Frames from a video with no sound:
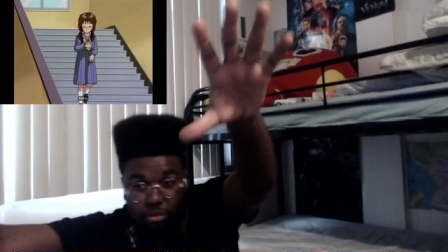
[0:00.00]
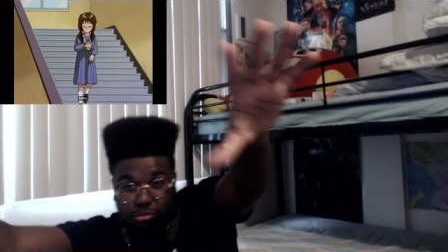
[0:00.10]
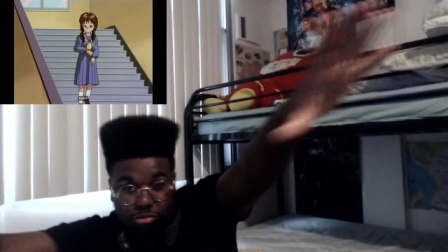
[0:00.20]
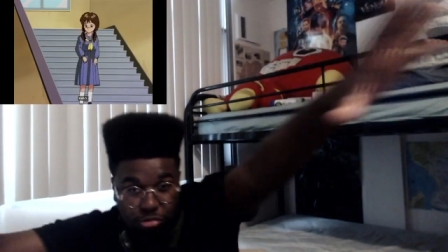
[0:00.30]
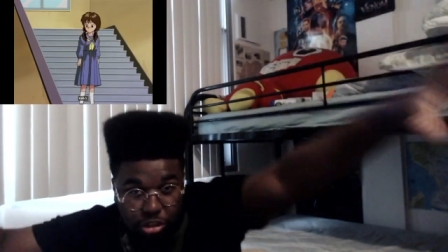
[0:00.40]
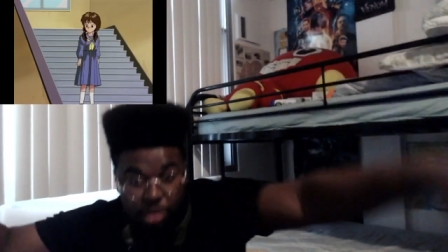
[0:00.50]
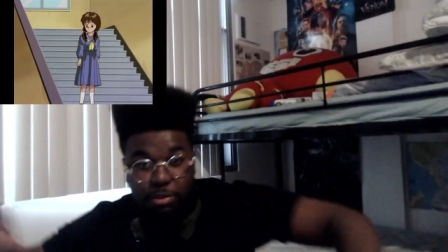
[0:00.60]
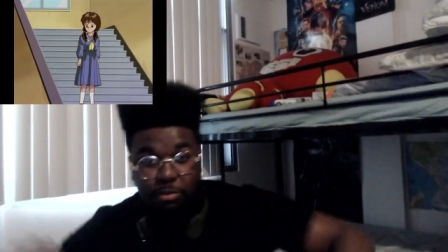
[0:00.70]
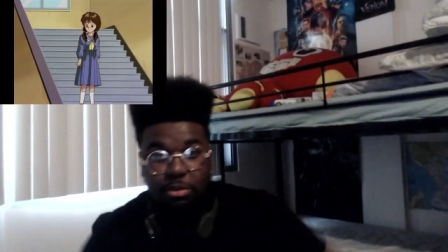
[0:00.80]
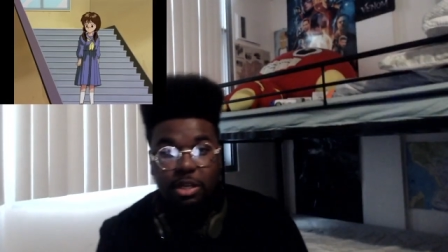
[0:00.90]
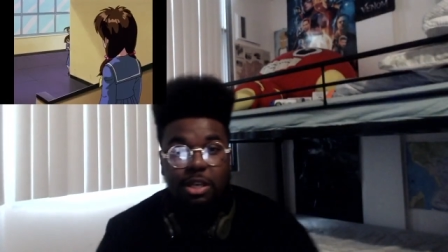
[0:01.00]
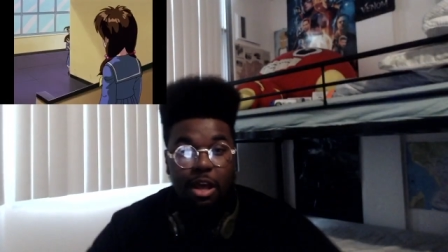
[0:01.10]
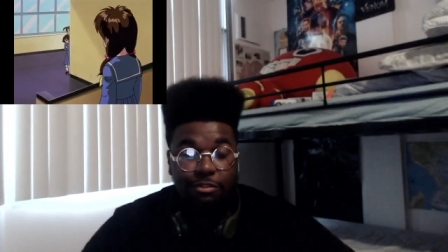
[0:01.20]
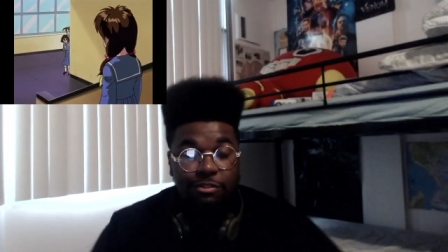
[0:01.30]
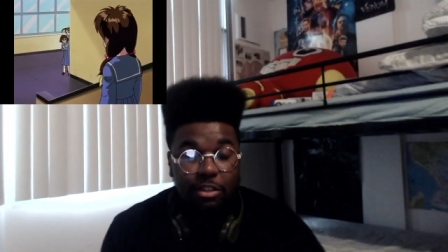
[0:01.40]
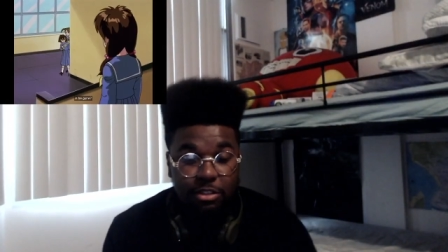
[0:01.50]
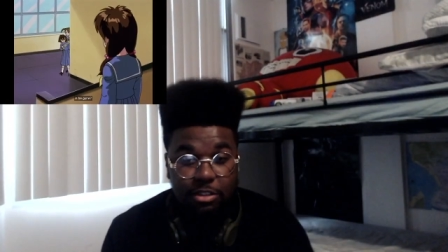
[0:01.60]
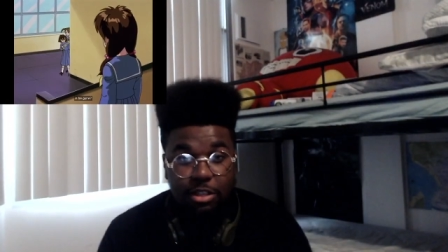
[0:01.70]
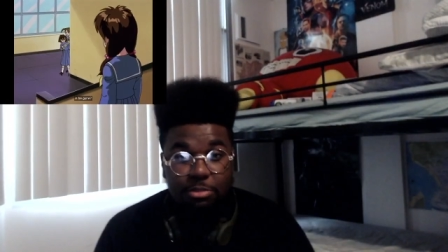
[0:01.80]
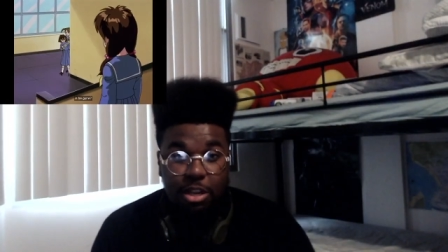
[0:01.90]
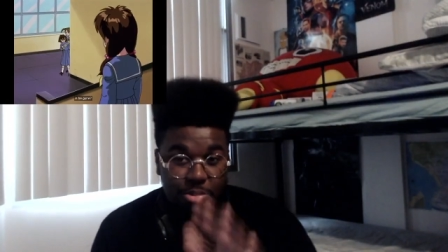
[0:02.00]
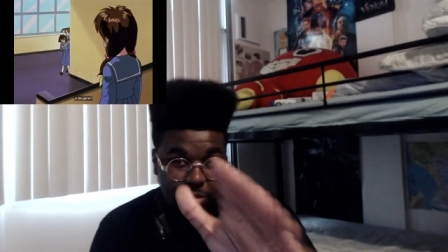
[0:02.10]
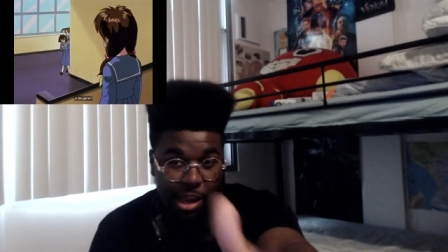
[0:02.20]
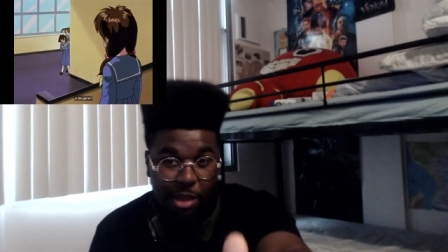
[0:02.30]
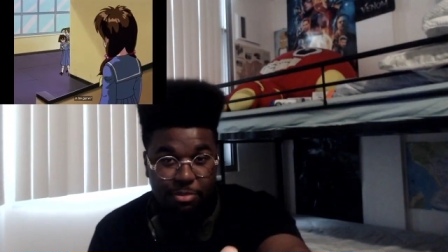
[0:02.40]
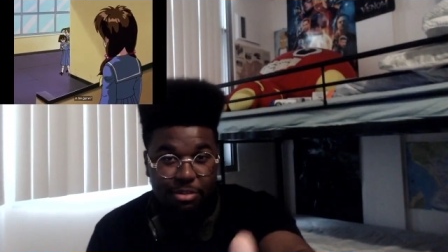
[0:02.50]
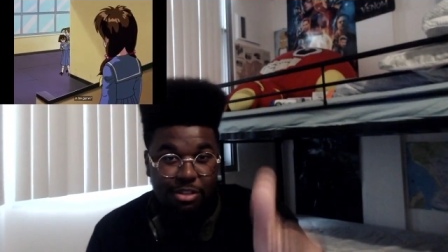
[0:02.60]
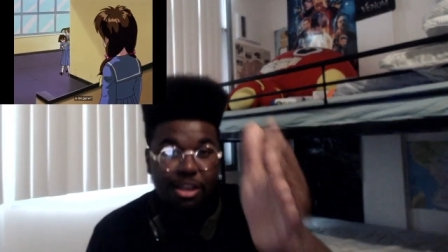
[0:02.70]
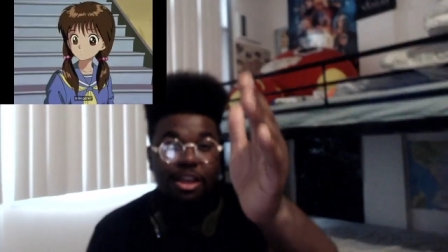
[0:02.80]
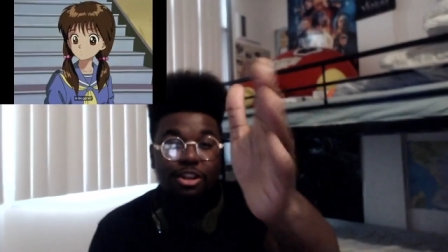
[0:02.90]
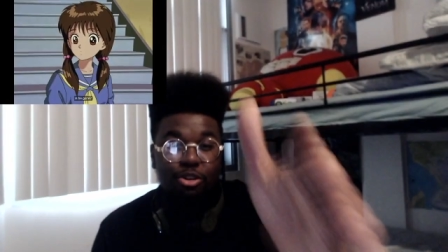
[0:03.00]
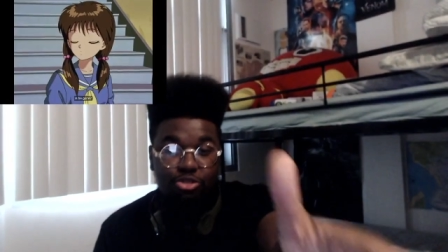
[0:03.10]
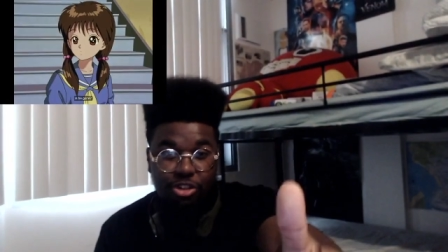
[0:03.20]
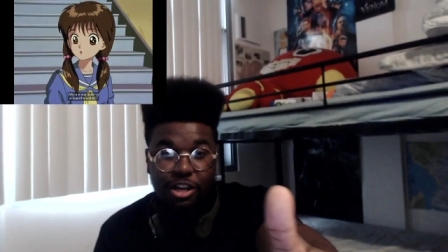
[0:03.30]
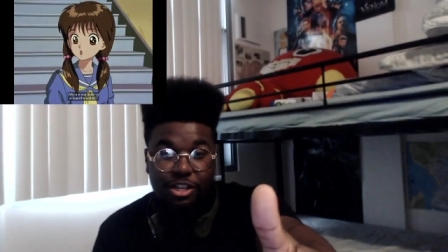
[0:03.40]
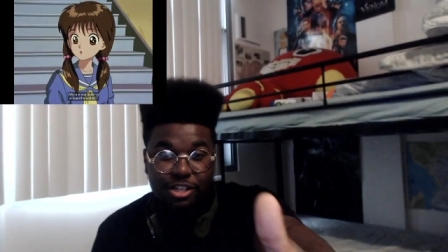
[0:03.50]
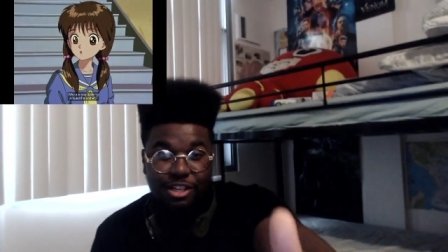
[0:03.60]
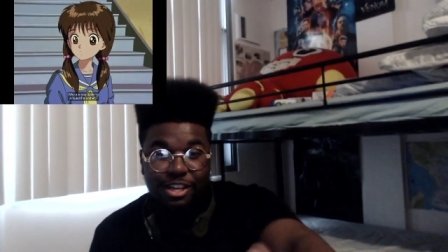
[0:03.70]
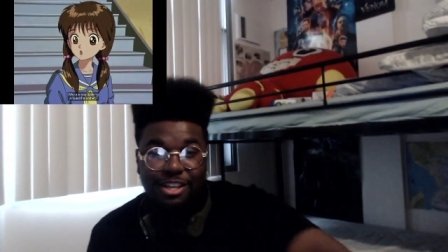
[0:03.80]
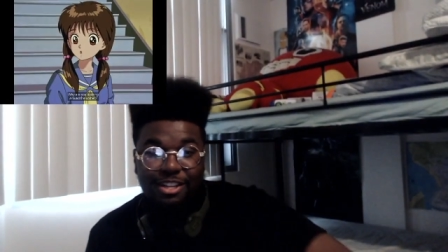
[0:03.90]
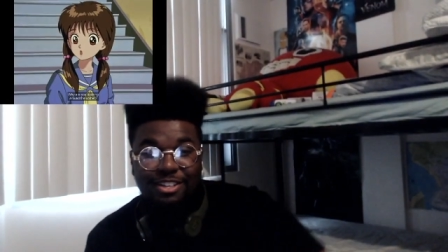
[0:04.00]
Skipping, bro. He got fucked up. That's what happened. Don't try that shit again.